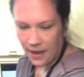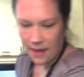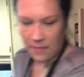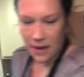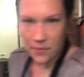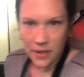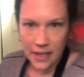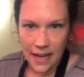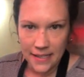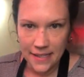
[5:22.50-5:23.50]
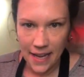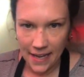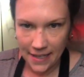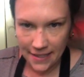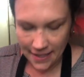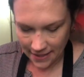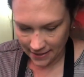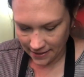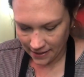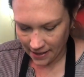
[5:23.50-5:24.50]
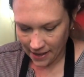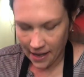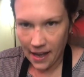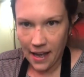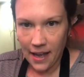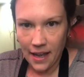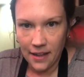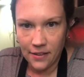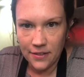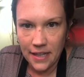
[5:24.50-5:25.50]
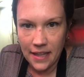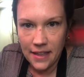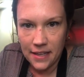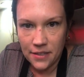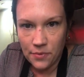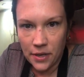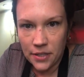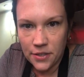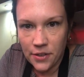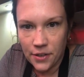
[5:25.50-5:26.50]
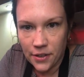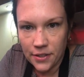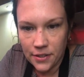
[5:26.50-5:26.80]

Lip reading: I made one last night. It looks like this when it's cooked.